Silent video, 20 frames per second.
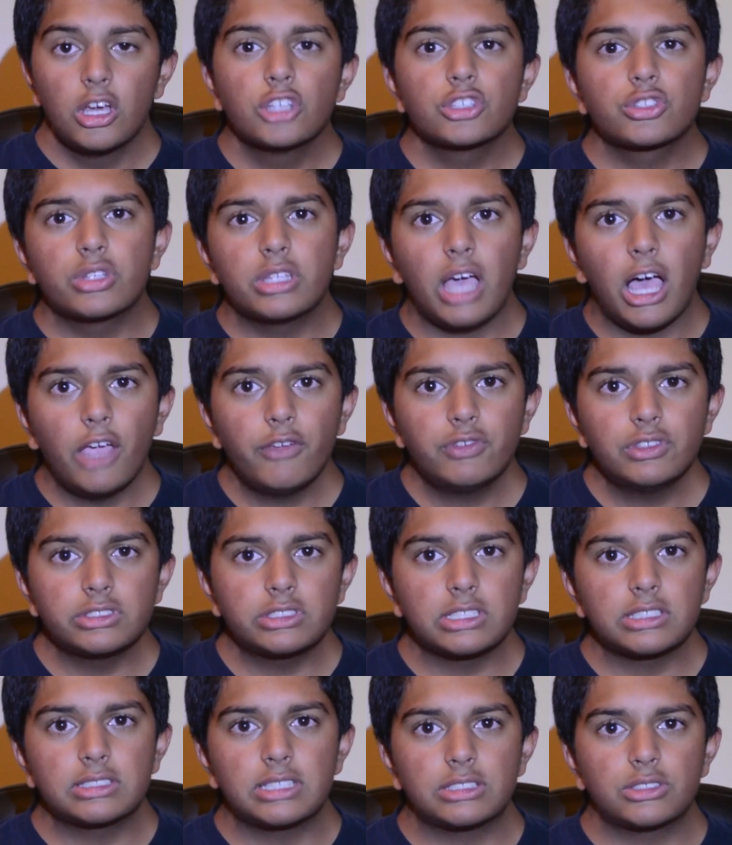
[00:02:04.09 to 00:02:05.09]
So the iPhone
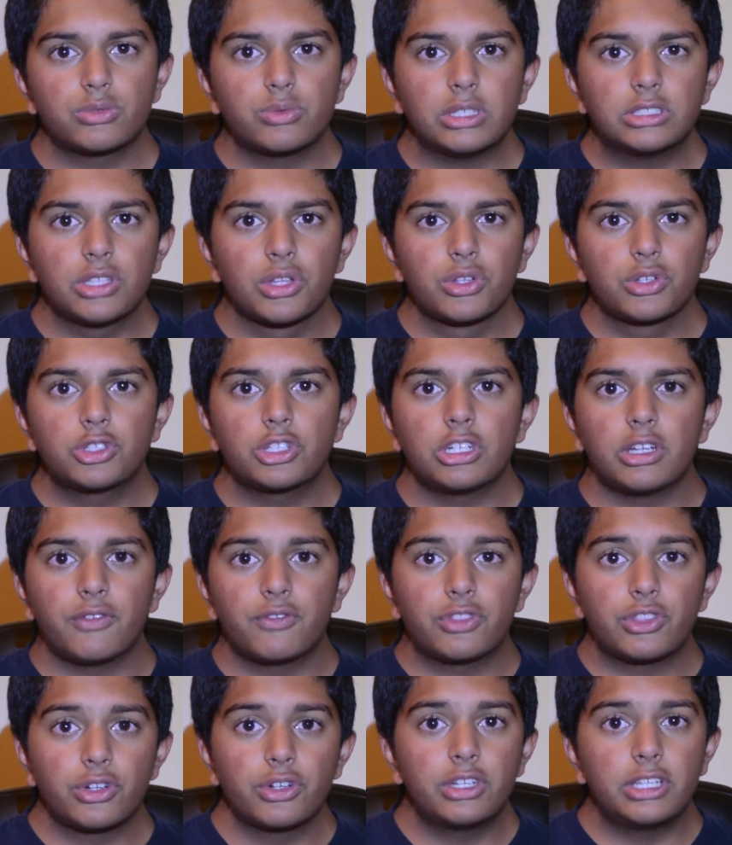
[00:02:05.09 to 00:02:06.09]
6 has a resolution of
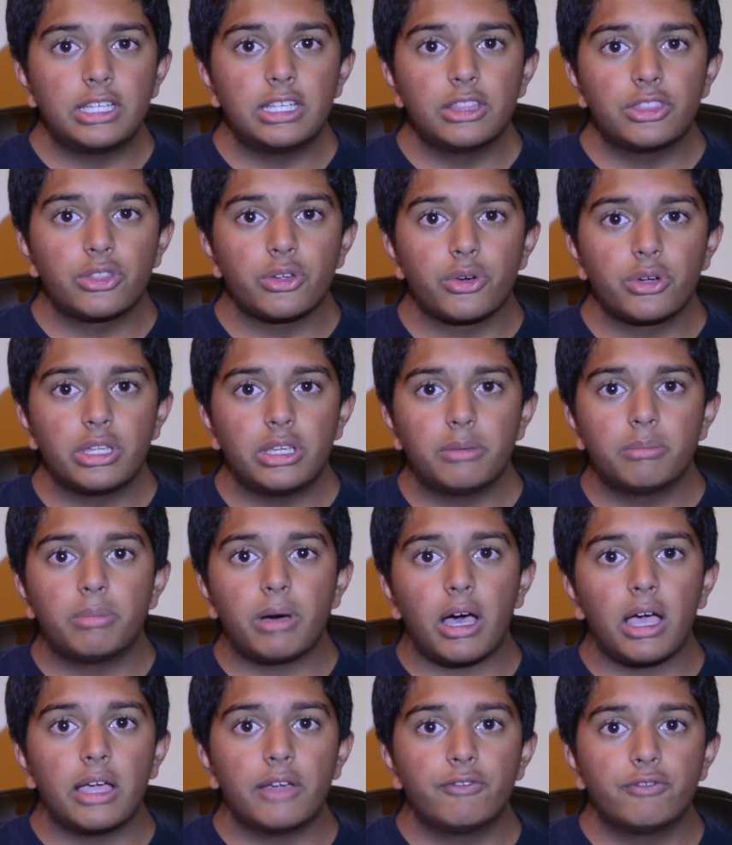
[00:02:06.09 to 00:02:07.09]
1330
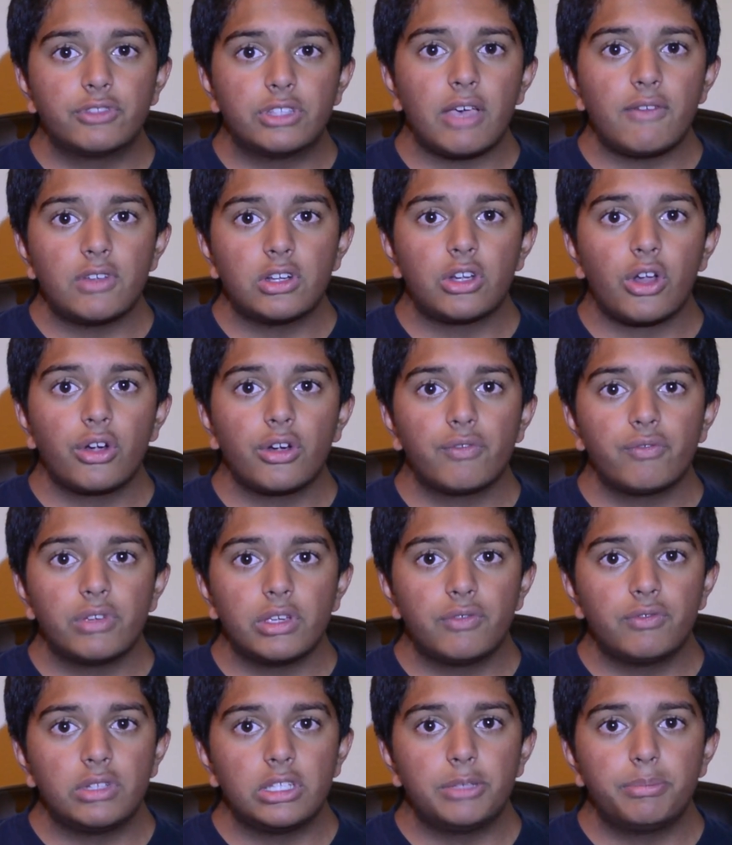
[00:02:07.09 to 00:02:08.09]
by
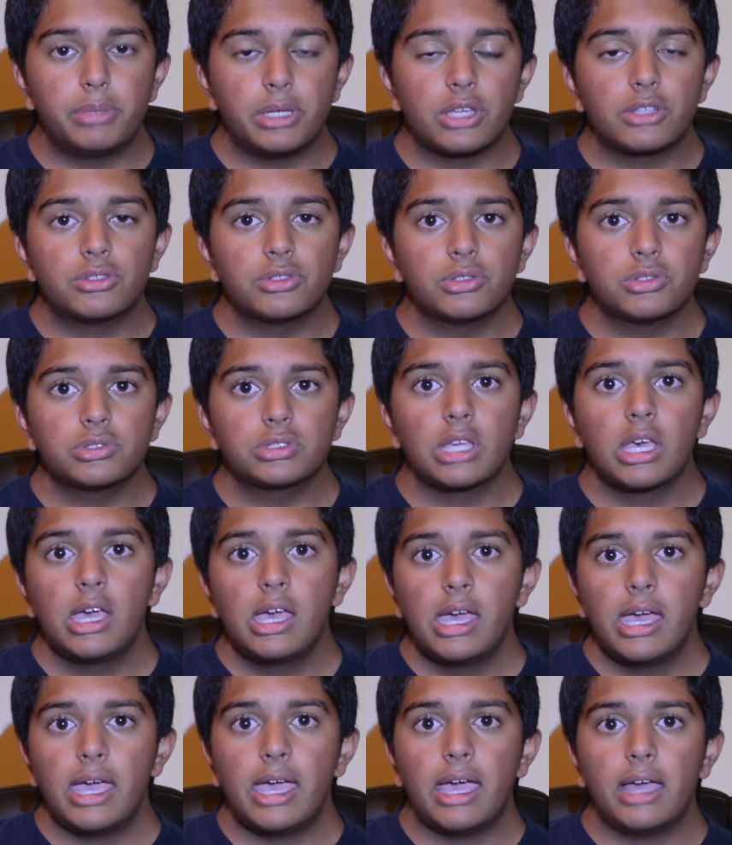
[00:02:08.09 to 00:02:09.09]
750 pixels,
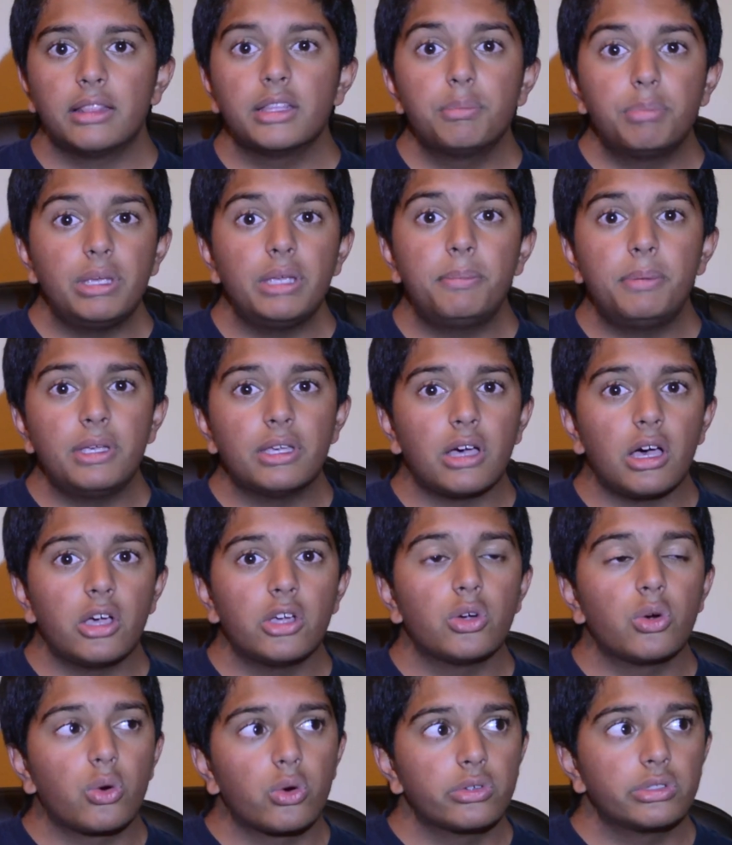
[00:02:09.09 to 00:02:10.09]
and the
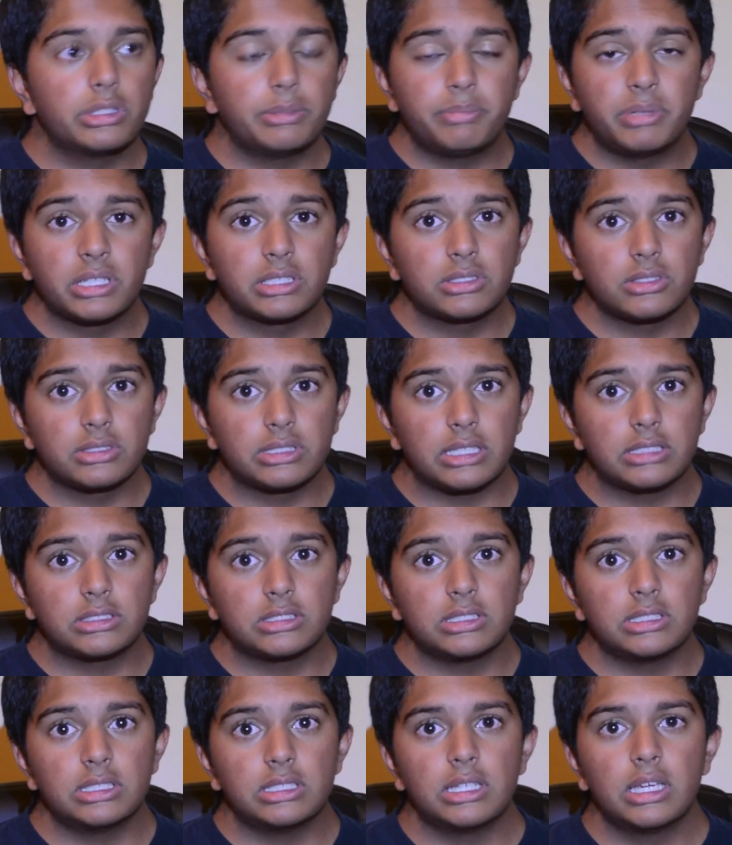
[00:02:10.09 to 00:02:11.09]
PPI, or the pixel
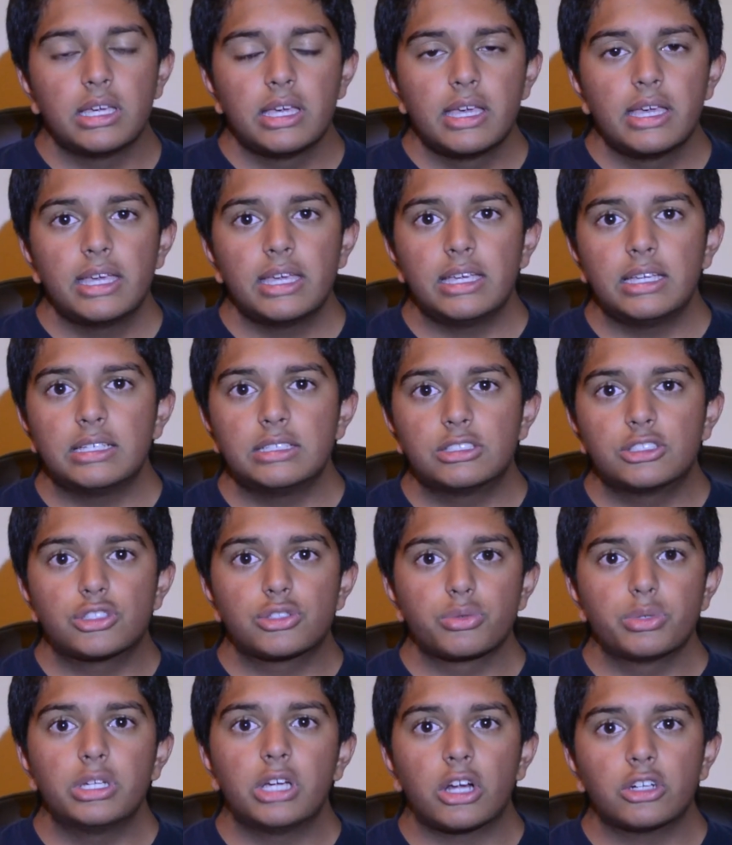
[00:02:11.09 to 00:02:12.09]
density, is
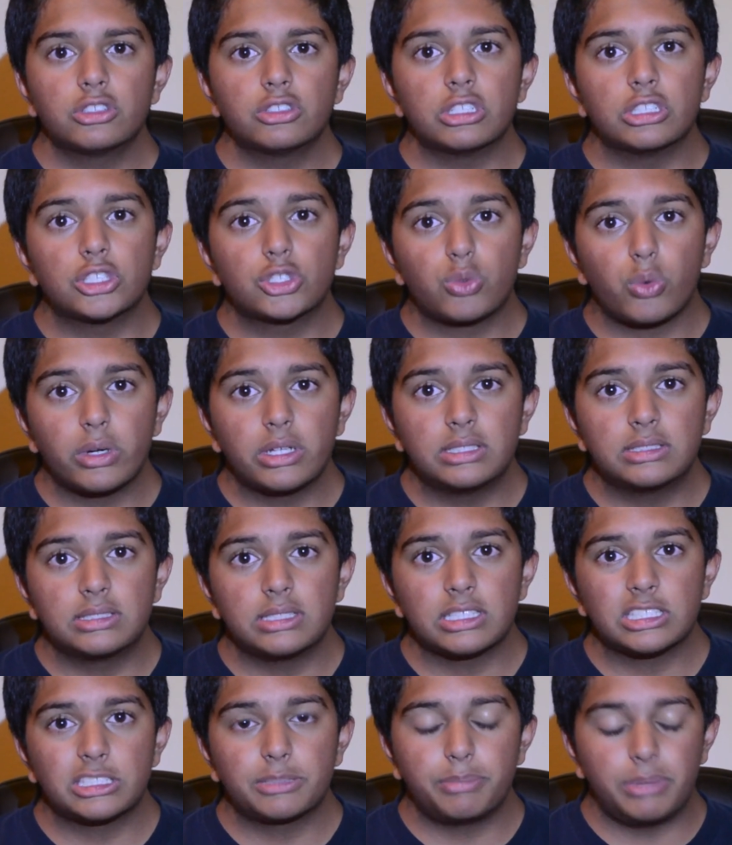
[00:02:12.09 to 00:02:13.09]

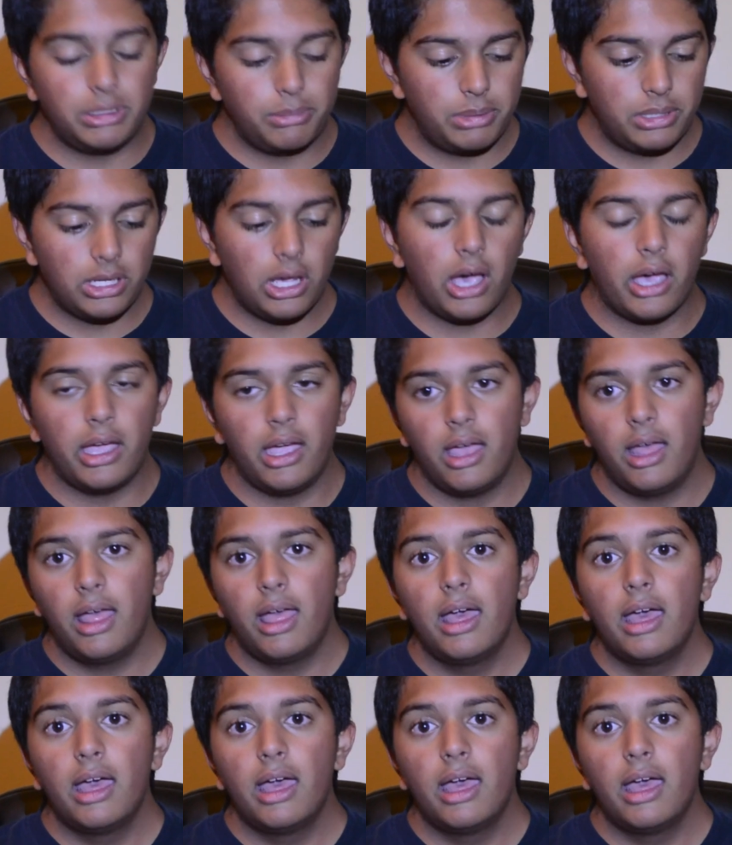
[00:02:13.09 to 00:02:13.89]
326 PPI.